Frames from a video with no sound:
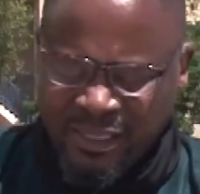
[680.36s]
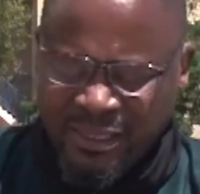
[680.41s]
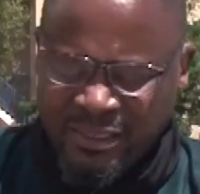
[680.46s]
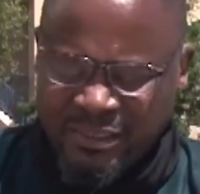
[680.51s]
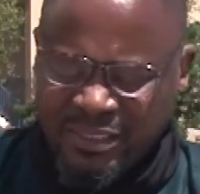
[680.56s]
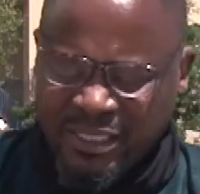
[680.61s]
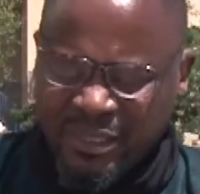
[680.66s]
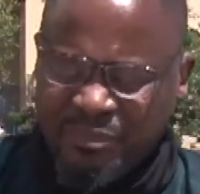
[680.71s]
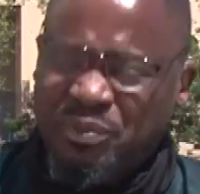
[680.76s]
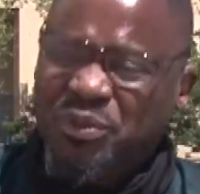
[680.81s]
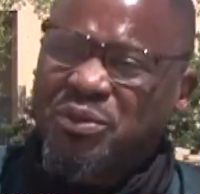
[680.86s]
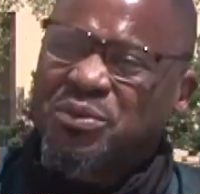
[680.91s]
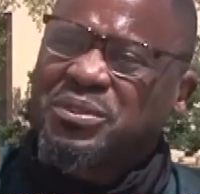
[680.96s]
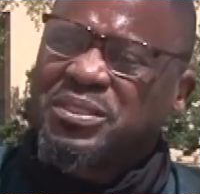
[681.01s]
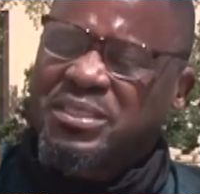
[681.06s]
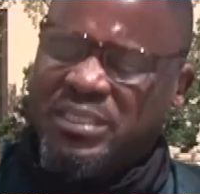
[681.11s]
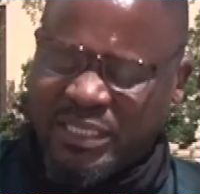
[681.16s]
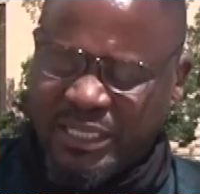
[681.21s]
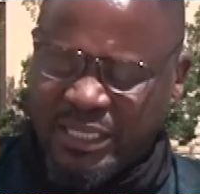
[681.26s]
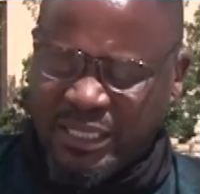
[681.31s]

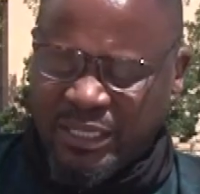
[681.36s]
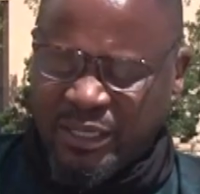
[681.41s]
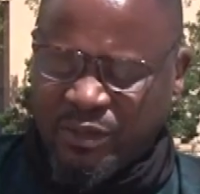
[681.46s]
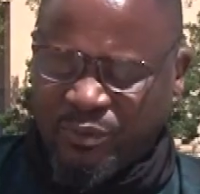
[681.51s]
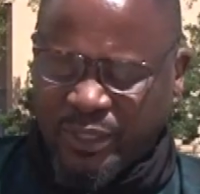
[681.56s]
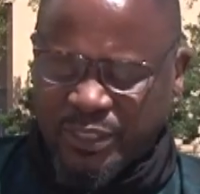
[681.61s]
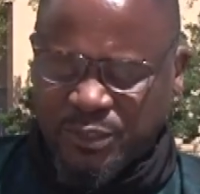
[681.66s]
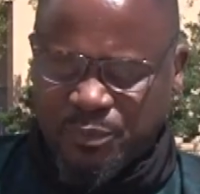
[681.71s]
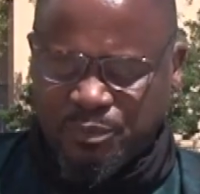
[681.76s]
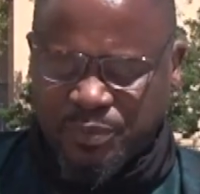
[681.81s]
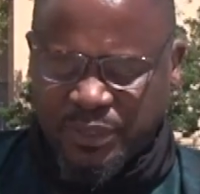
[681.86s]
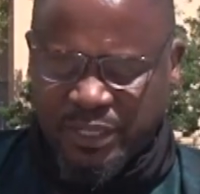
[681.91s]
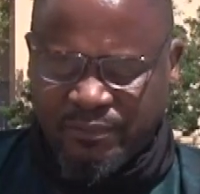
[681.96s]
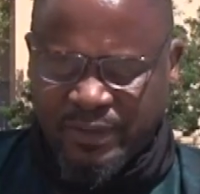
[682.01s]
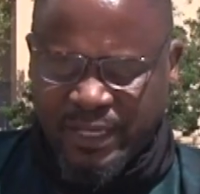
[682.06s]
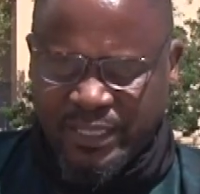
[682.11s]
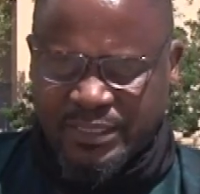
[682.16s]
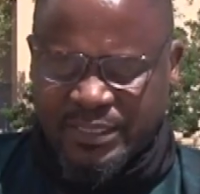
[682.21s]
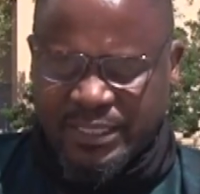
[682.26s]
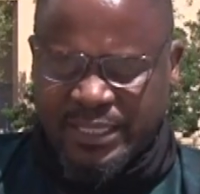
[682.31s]
CPUT was
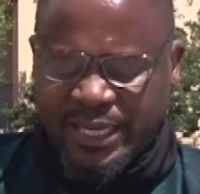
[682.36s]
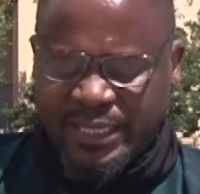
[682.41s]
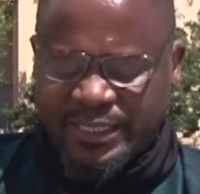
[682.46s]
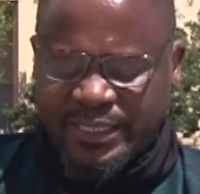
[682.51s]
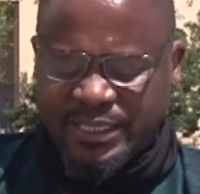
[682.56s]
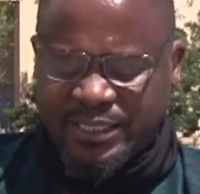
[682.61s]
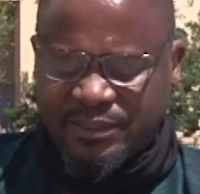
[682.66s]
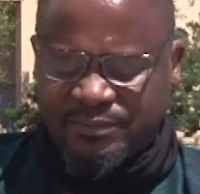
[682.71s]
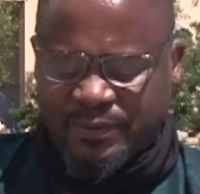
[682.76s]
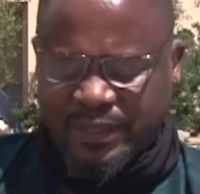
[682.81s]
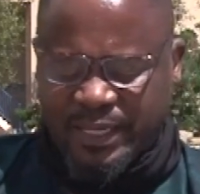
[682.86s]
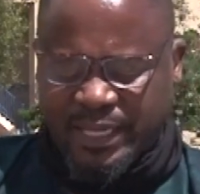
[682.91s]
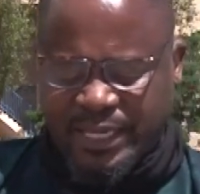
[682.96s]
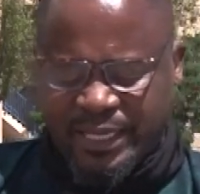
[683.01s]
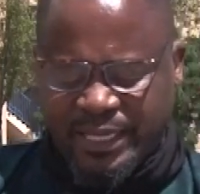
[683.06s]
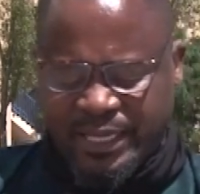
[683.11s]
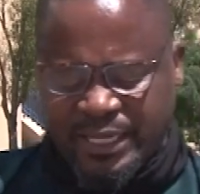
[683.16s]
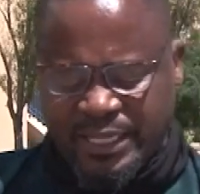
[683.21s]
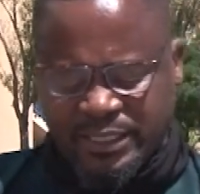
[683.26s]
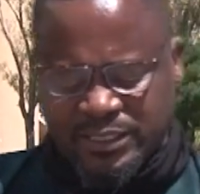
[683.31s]
previously
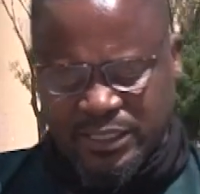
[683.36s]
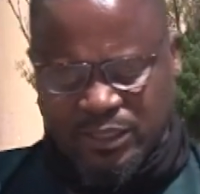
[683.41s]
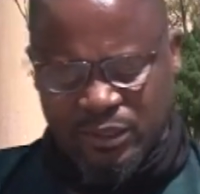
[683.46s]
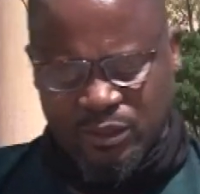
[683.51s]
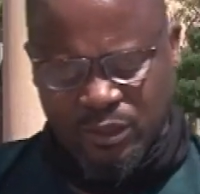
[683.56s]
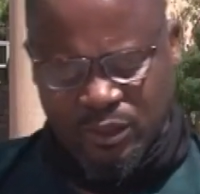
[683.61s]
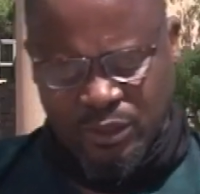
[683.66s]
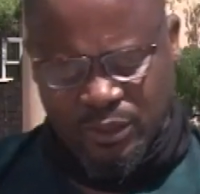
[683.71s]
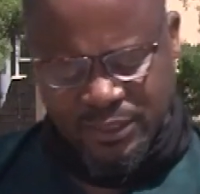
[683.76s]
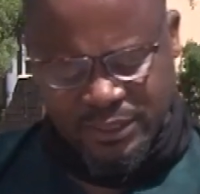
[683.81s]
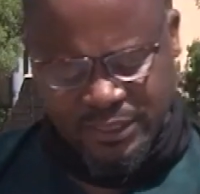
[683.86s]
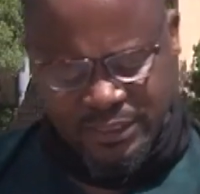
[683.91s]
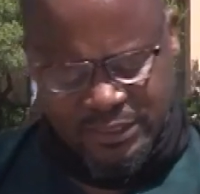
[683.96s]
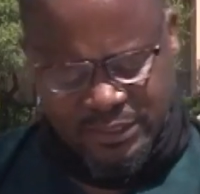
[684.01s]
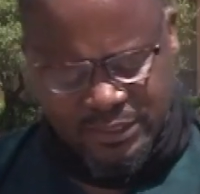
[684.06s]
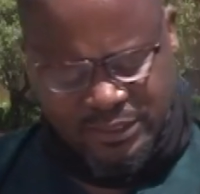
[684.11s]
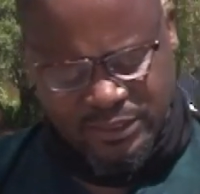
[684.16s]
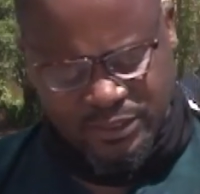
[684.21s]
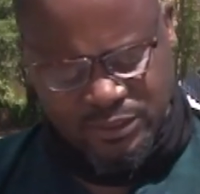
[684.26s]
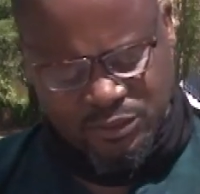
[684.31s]
identified as a
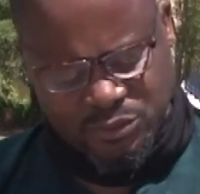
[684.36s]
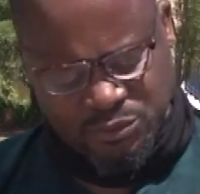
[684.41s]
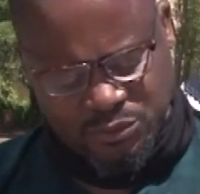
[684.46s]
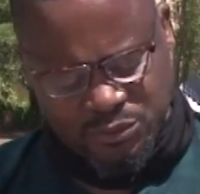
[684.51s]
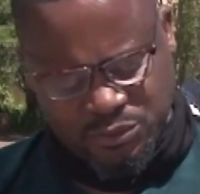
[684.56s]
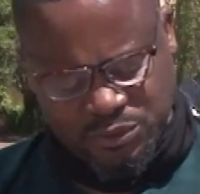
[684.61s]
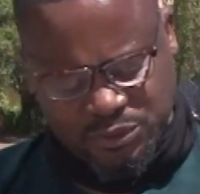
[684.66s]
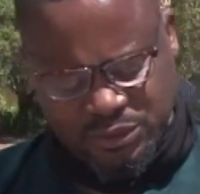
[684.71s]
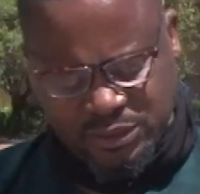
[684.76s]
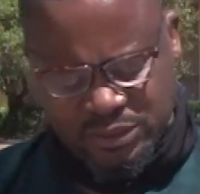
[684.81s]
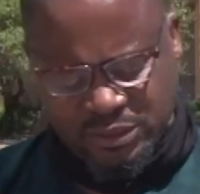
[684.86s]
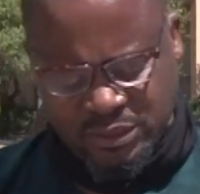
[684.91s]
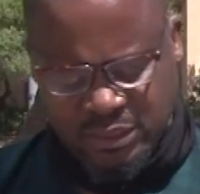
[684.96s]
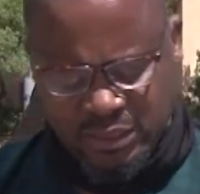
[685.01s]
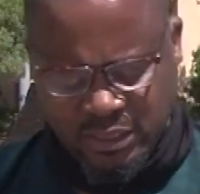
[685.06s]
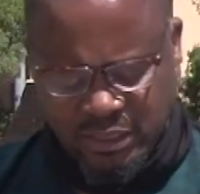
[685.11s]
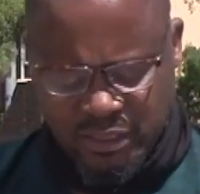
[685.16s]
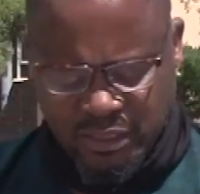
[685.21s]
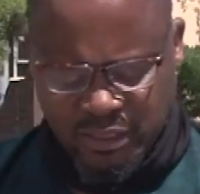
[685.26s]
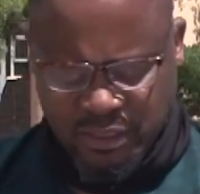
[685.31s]
low-risk institution
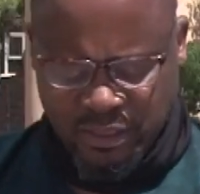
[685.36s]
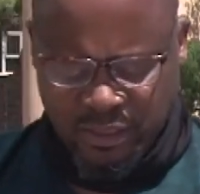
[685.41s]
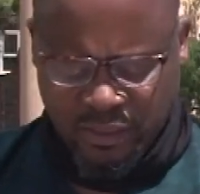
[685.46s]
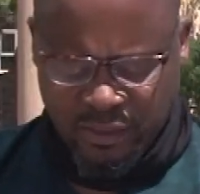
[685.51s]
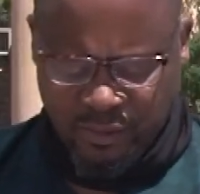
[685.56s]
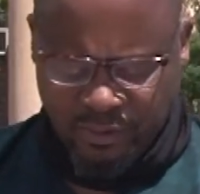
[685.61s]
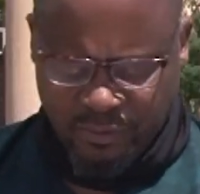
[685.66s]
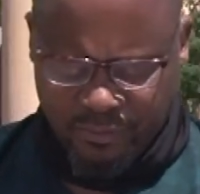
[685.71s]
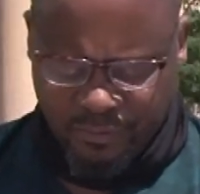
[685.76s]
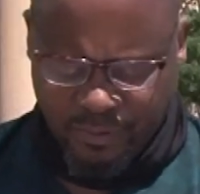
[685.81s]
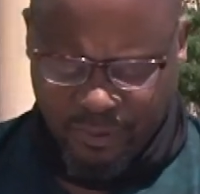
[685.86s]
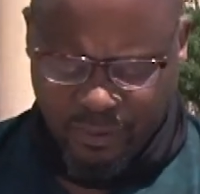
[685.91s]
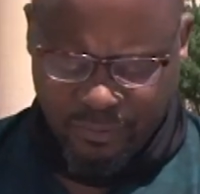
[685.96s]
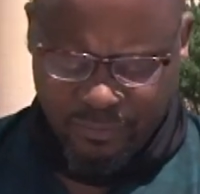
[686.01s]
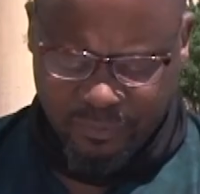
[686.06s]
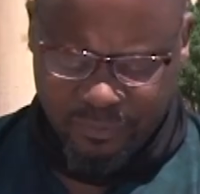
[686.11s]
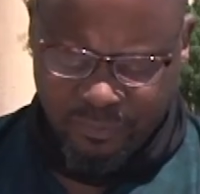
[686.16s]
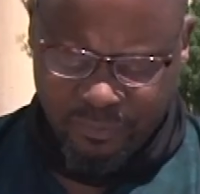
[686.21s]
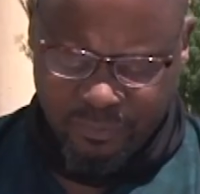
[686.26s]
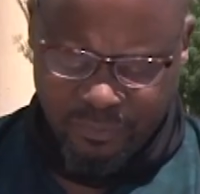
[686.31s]

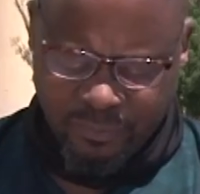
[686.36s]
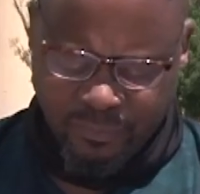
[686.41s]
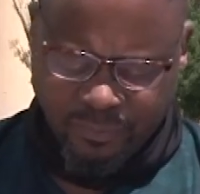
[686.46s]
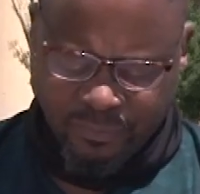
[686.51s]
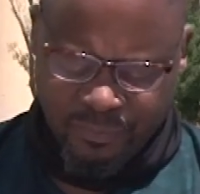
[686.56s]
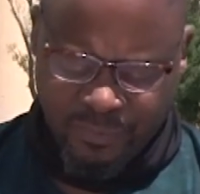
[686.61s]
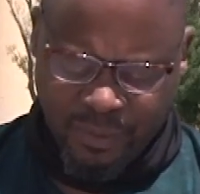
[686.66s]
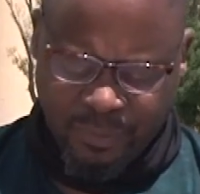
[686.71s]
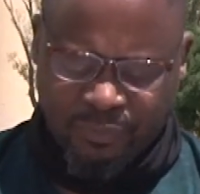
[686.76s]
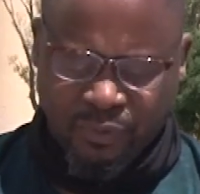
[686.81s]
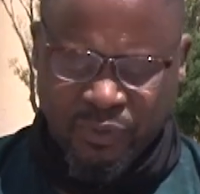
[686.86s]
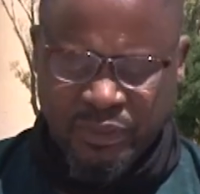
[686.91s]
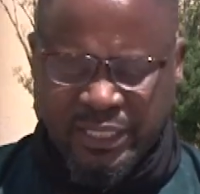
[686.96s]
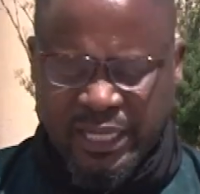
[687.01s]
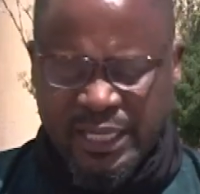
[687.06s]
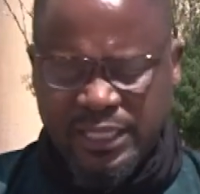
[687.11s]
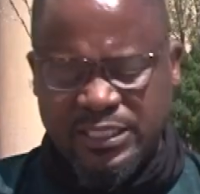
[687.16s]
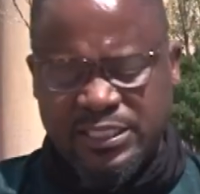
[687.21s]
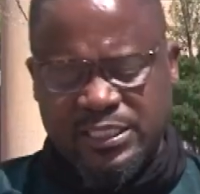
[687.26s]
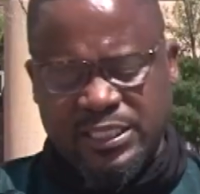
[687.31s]
from the
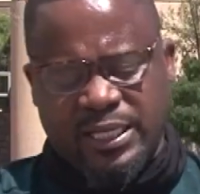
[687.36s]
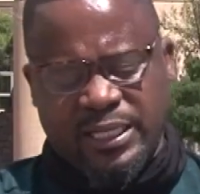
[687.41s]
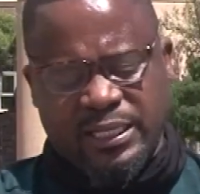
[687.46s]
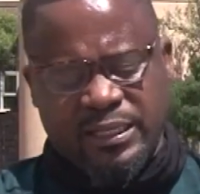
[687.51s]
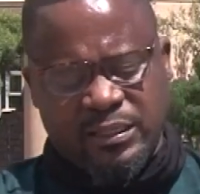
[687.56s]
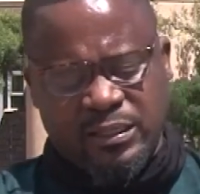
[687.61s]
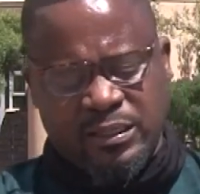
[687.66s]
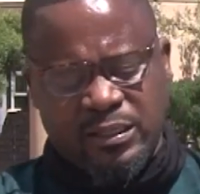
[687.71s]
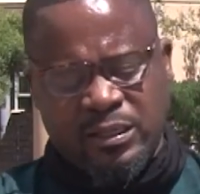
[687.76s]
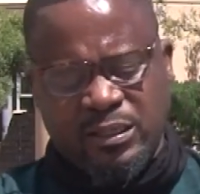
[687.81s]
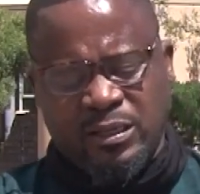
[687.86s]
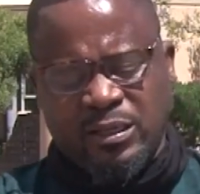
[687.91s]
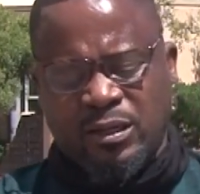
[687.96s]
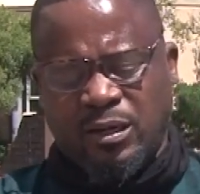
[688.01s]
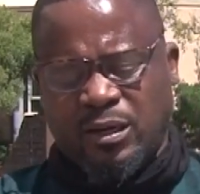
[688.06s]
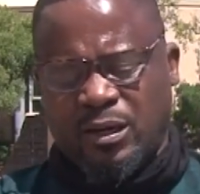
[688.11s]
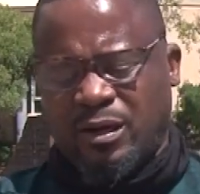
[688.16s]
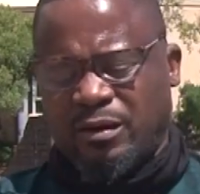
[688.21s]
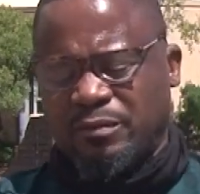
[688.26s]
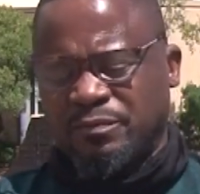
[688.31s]
potential
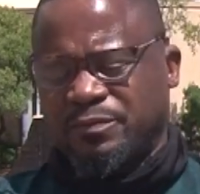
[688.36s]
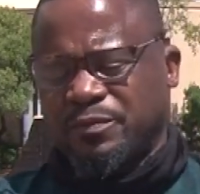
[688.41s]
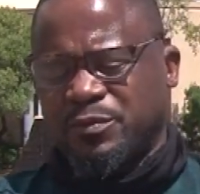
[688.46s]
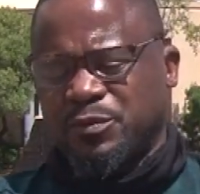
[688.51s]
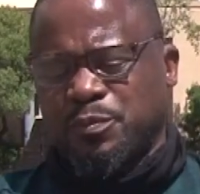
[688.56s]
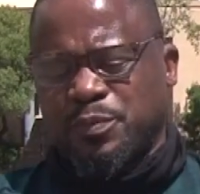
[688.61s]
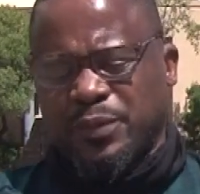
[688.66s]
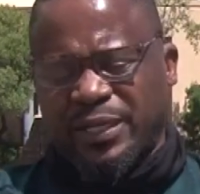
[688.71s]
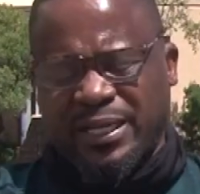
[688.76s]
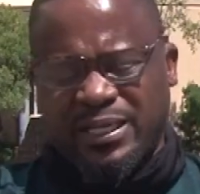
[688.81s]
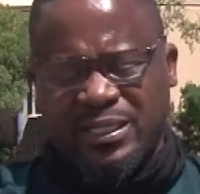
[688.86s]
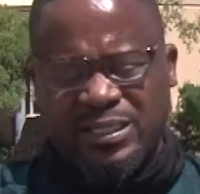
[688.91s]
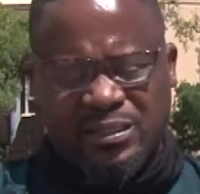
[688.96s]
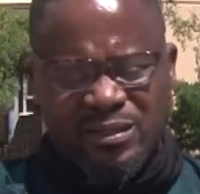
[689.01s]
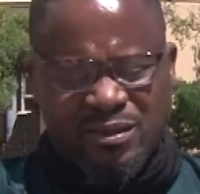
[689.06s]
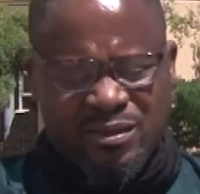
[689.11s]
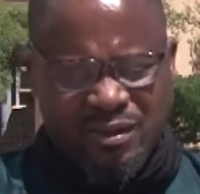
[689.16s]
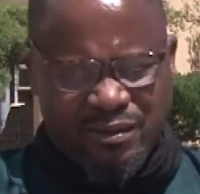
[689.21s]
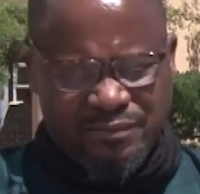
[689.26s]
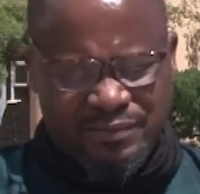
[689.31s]
of
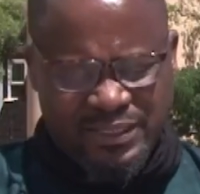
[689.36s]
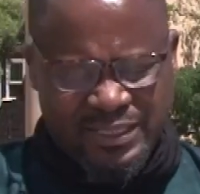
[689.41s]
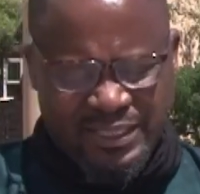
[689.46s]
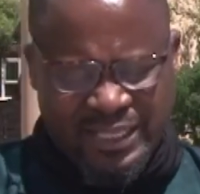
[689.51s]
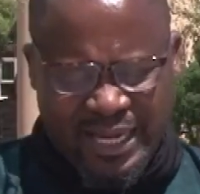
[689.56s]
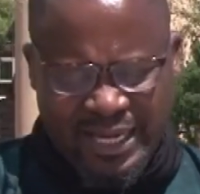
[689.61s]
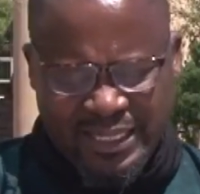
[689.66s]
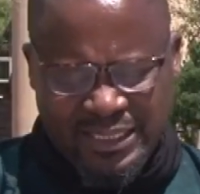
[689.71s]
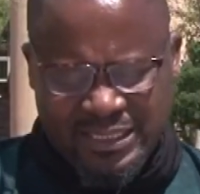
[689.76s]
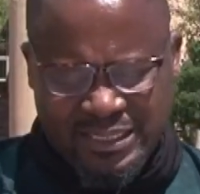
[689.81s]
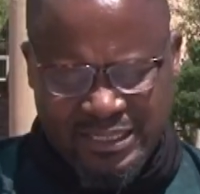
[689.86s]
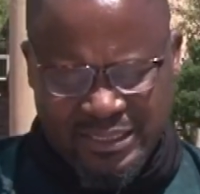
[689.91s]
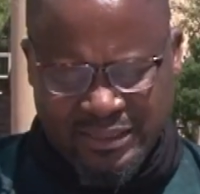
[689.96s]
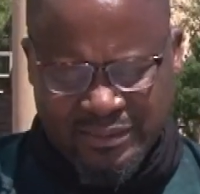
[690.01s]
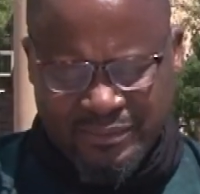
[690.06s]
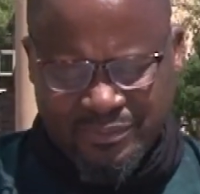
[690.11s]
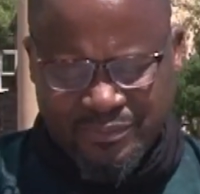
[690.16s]
spreading COVID-19.